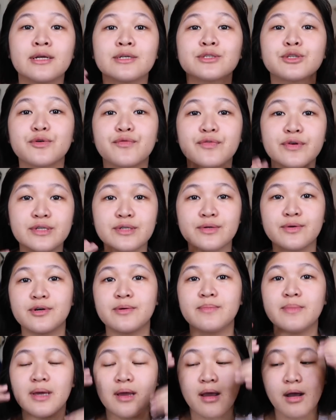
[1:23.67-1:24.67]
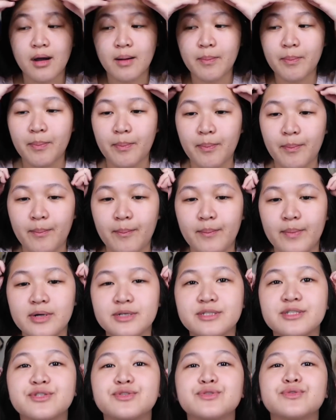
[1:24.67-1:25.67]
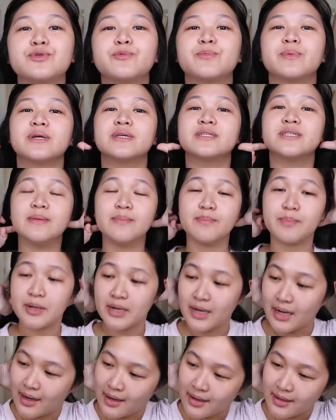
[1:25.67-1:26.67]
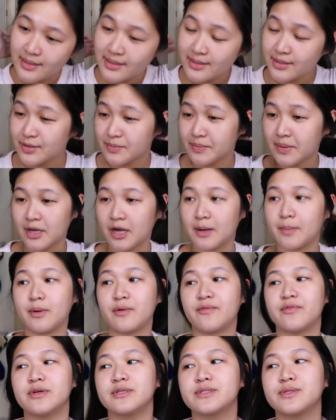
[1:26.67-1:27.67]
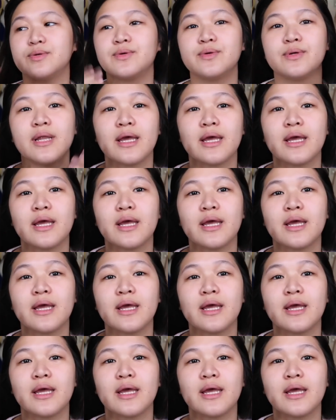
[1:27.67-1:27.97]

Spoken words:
So for school makeup, super simple lang yung makeup ko for school.